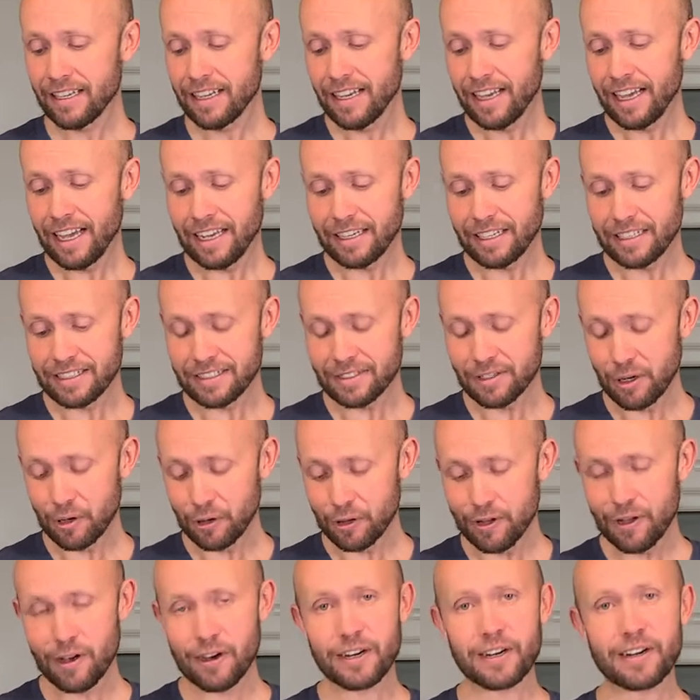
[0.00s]
and is no
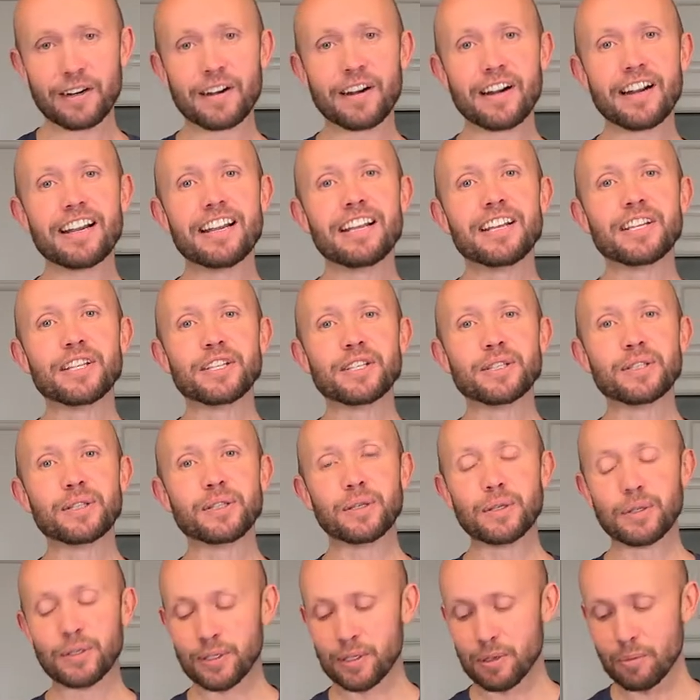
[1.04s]
longer
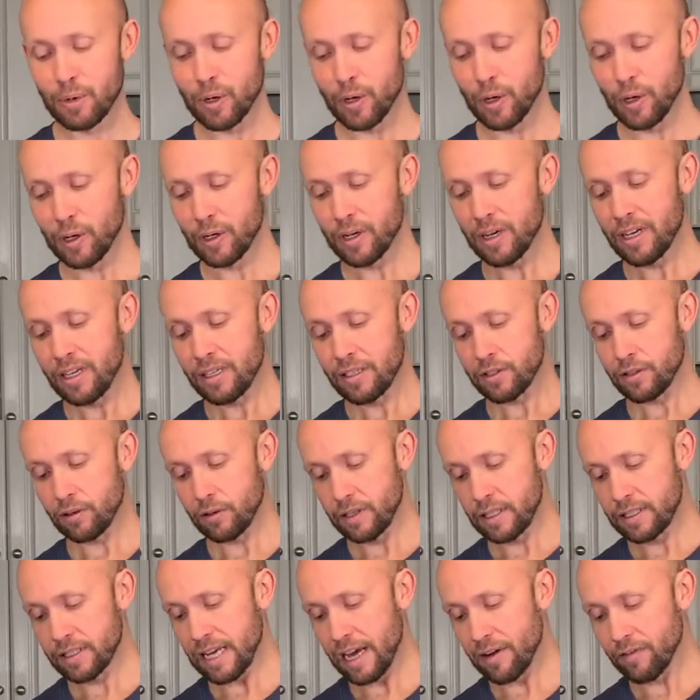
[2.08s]
usable. So
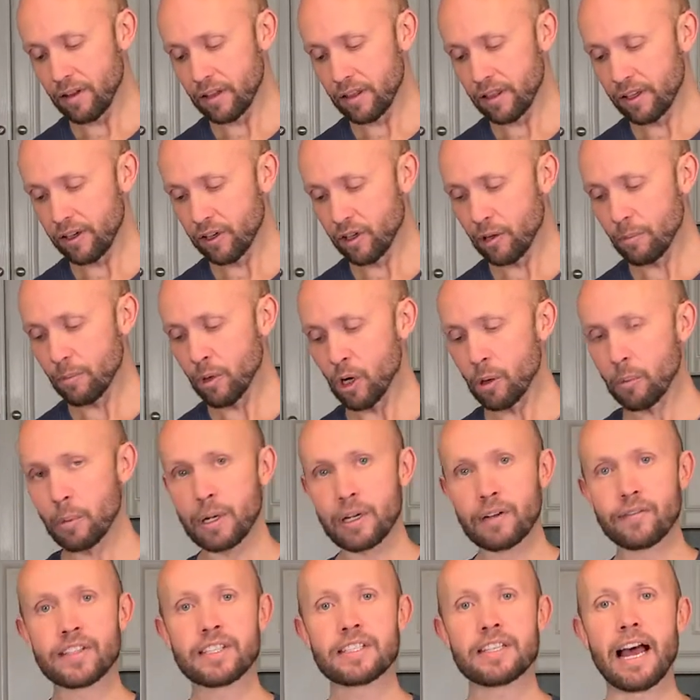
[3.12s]
let's have a little moment
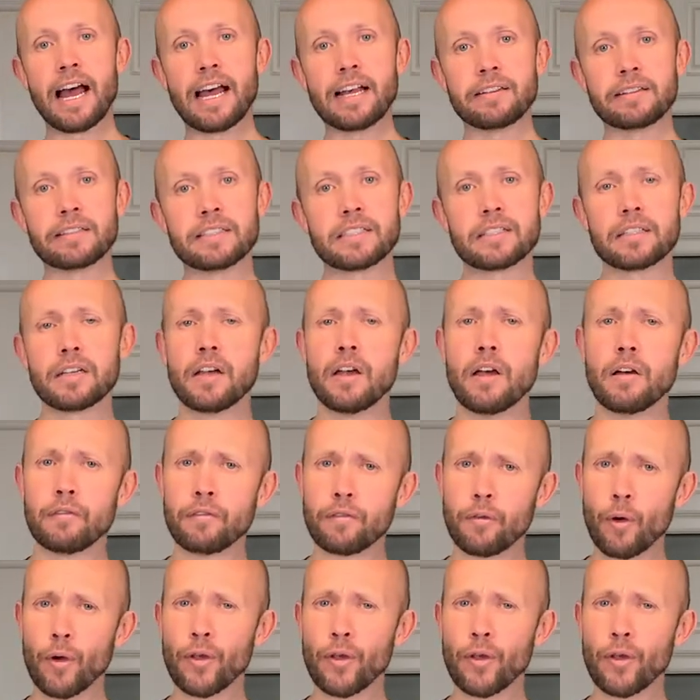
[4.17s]
of silence for